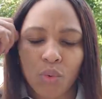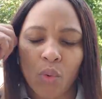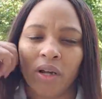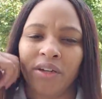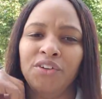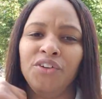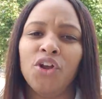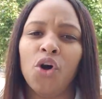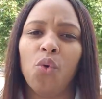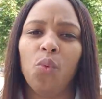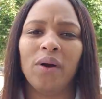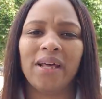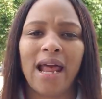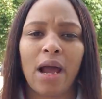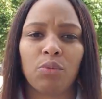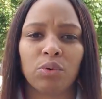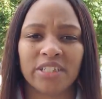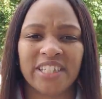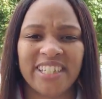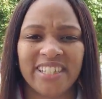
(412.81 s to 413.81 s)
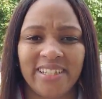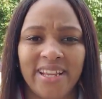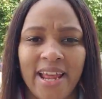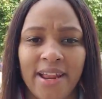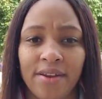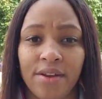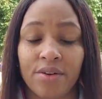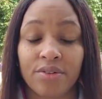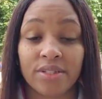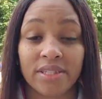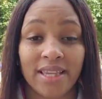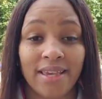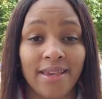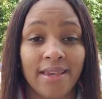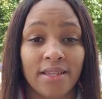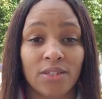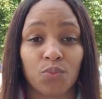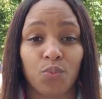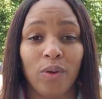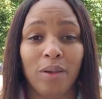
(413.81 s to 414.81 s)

or know what our standards is,